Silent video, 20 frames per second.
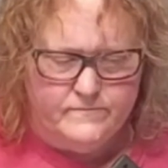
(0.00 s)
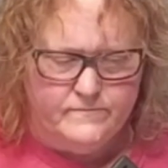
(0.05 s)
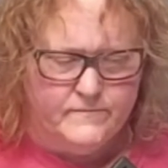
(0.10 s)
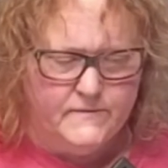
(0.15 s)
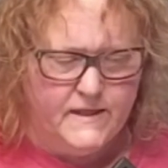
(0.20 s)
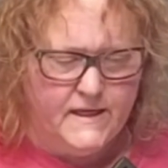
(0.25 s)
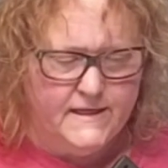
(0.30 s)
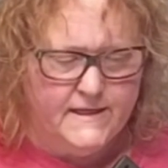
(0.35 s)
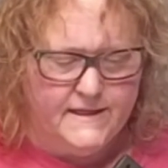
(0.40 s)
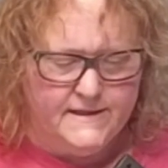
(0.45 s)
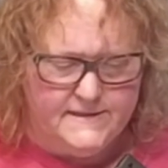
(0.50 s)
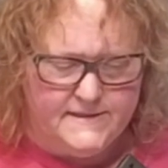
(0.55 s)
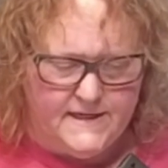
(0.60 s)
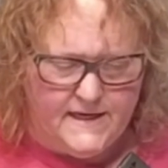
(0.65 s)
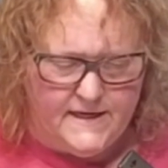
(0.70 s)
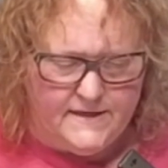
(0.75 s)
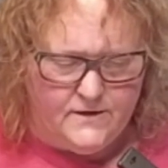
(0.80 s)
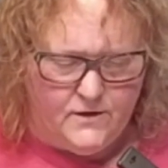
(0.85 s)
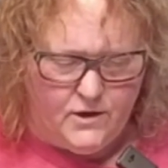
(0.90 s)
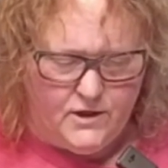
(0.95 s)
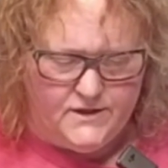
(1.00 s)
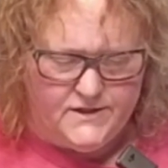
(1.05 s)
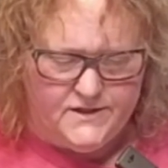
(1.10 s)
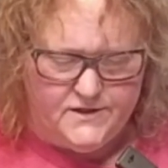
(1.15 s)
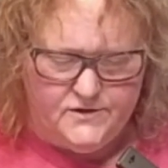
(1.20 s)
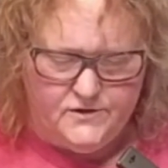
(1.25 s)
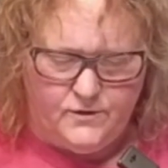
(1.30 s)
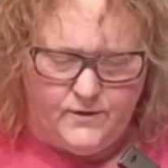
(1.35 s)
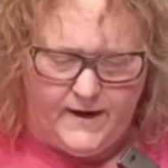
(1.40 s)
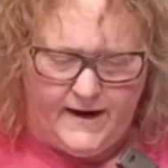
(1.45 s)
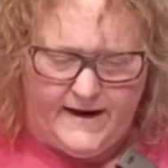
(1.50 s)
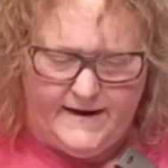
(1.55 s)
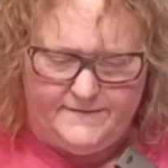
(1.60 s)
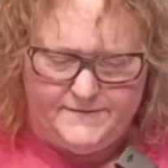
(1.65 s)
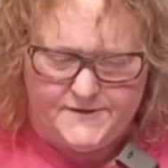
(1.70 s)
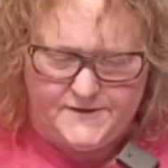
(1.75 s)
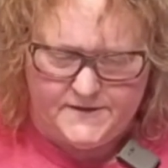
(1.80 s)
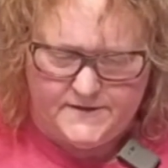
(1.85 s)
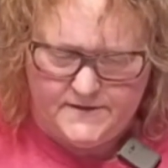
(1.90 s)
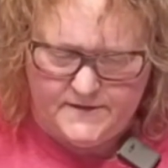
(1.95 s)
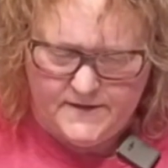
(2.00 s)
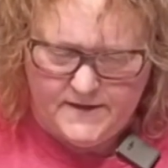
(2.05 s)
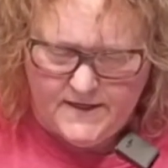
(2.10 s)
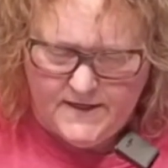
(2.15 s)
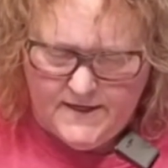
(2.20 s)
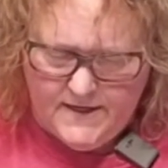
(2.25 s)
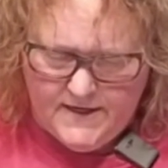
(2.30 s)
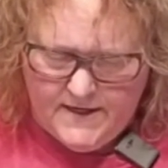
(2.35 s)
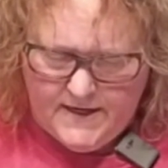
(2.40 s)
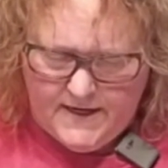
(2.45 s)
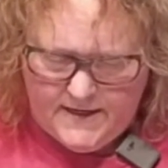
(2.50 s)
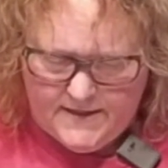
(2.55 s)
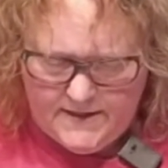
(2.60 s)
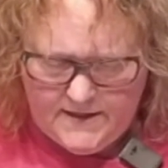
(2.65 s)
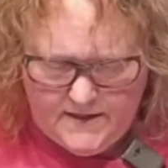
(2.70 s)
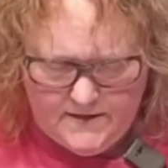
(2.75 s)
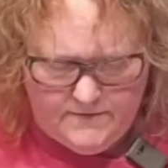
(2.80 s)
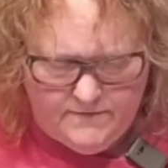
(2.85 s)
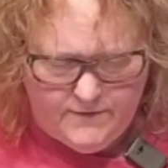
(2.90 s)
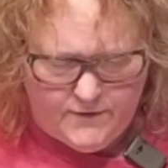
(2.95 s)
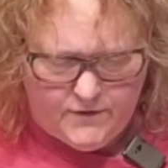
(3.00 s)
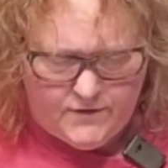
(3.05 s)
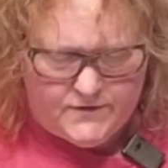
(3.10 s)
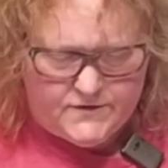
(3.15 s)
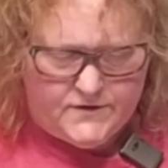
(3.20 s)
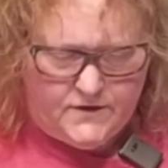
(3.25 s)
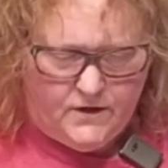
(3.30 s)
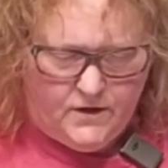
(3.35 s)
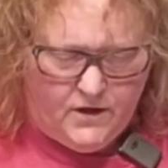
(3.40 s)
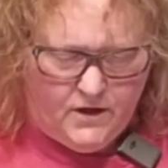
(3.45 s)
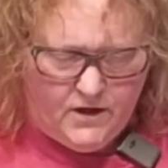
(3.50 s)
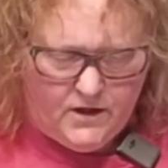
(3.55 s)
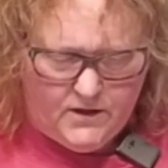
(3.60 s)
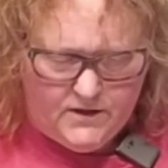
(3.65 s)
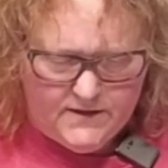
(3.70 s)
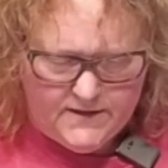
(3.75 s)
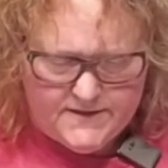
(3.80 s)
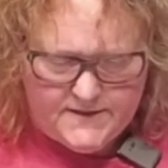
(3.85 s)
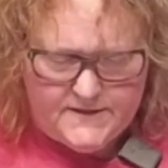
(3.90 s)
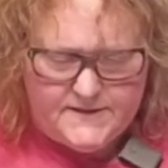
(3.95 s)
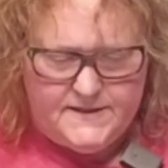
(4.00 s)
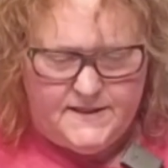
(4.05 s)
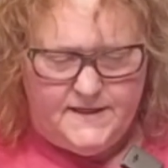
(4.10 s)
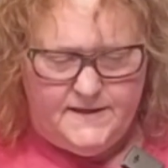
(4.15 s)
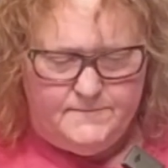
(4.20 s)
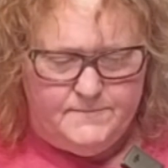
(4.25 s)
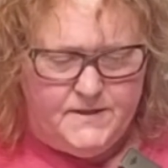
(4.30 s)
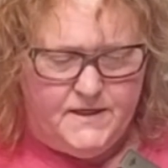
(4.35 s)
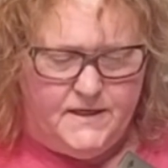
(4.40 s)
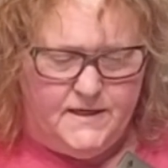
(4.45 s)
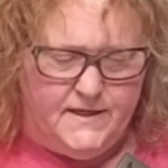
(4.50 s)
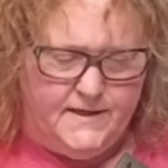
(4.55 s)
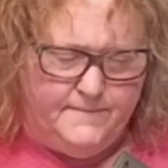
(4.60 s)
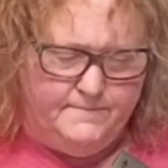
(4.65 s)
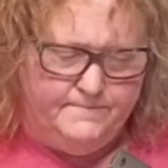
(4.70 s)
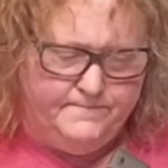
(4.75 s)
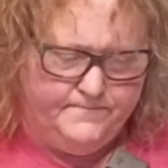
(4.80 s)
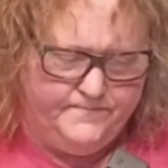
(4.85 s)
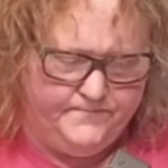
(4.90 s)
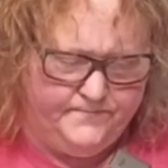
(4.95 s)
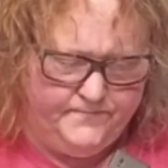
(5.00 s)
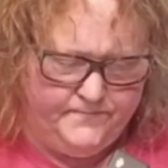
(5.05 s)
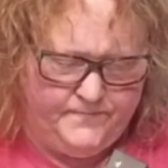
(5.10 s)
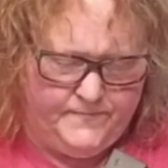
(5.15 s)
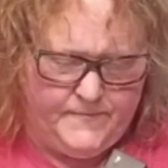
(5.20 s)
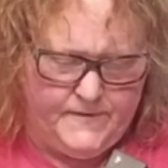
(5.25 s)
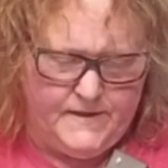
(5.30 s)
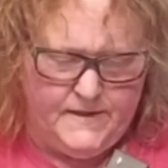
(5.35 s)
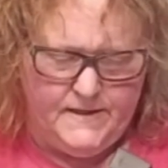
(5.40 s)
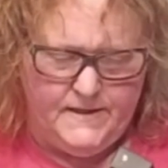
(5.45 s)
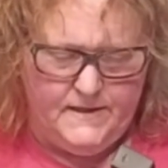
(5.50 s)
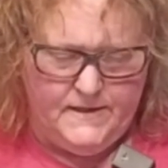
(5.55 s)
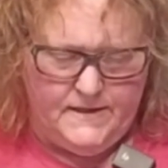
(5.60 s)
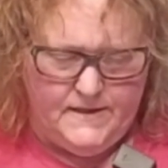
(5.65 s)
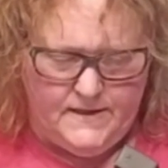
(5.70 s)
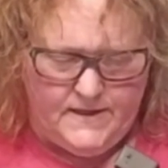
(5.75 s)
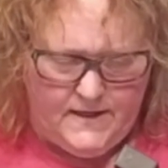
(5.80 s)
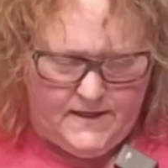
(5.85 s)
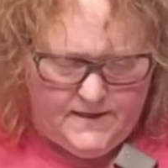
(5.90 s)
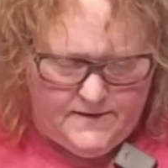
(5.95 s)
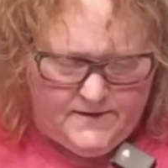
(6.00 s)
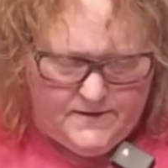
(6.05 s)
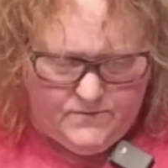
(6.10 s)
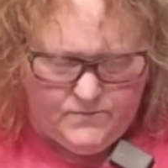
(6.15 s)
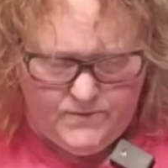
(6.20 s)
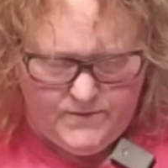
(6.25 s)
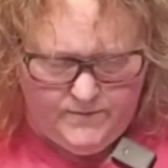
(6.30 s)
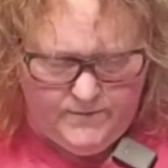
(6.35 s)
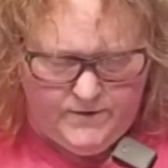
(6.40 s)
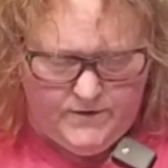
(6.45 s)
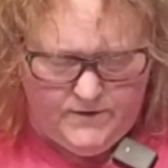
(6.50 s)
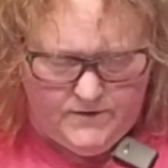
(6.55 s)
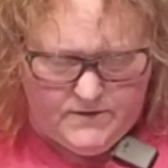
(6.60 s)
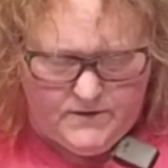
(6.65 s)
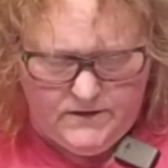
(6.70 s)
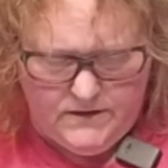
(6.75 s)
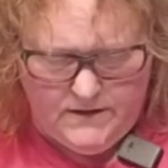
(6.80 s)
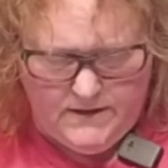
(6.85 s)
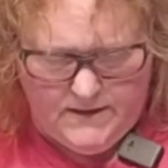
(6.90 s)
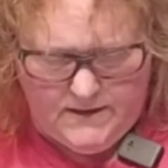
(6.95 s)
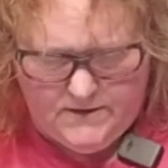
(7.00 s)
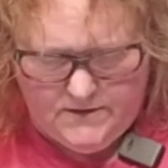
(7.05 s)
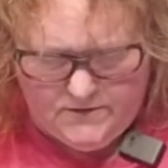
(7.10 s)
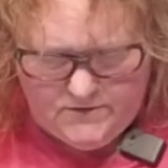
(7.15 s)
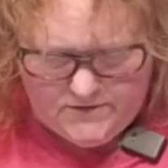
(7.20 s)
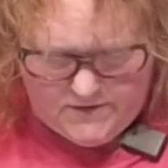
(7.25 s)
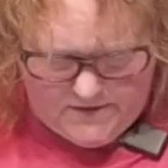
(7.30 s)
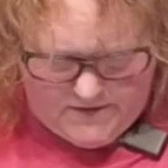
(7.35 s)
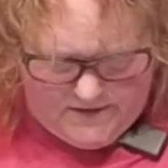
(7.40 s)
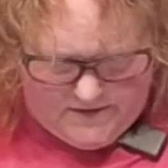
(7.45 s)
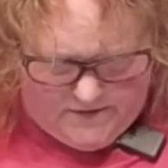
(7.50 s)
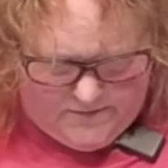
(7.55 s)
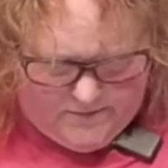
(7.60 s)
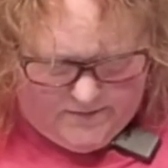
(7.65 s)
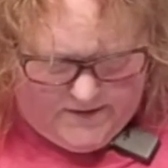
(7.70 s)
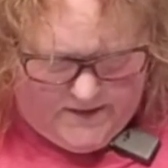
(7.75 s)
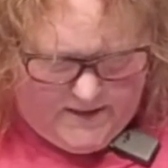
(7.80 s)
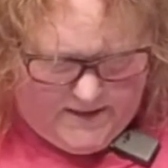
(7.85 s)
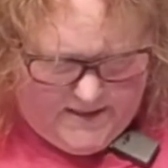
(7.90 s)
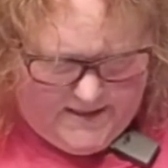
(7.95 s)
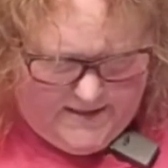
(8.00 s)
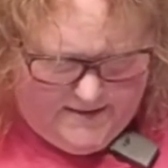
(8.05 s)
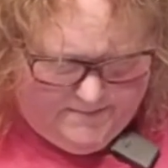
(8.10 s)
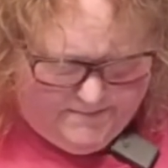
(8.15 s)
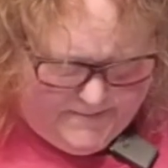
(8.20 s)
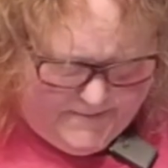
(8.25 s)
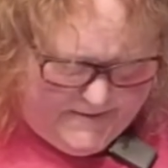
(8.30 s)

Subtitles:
Like I said, arts and crafts and inverts all at the same time. And then we will close this one up.